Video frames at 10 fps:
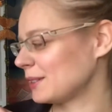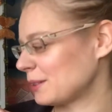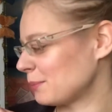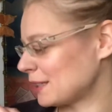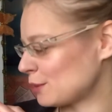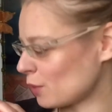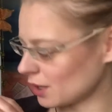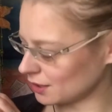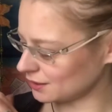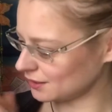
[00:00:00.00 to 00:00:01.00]
best
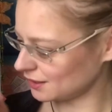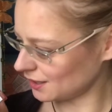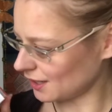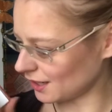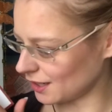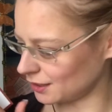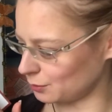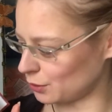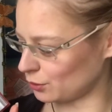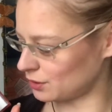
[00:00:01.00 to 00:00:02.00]
part I got
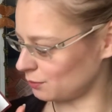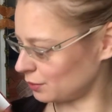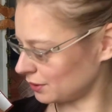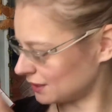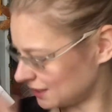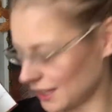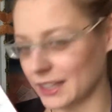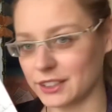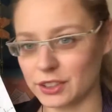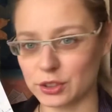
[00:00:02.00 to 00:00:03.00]
both books
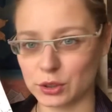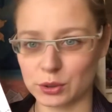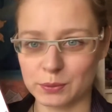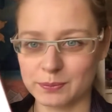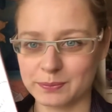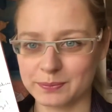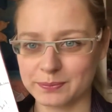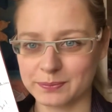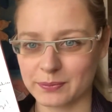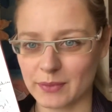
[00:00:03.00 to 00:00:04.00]
signed too
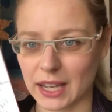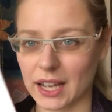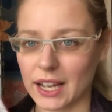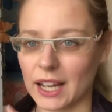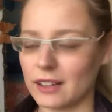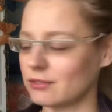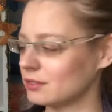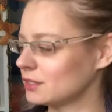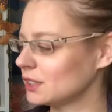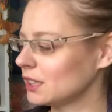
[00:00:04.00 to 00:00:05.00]
I have
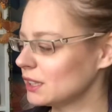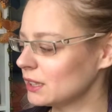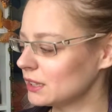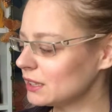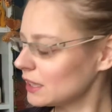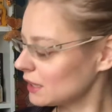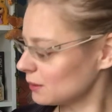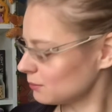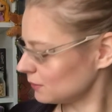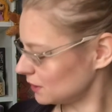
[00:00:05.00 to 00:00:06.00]
them
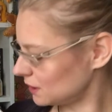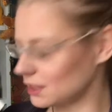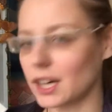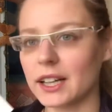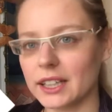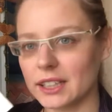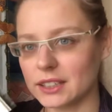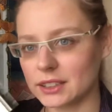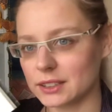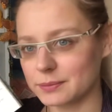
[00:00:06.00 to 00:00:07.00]

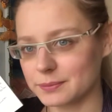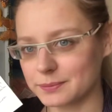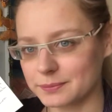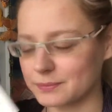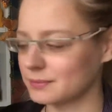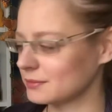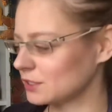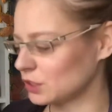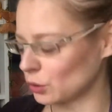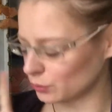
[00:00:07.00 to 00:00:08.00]
signed
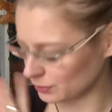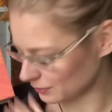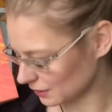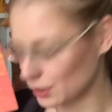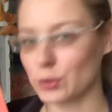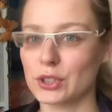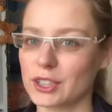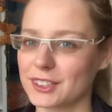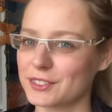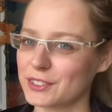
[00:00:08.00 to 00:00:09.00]
so those
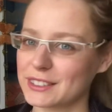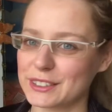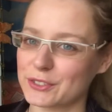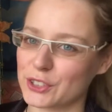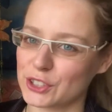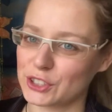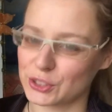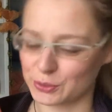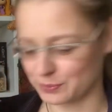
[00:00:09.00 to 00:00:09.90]
are the first two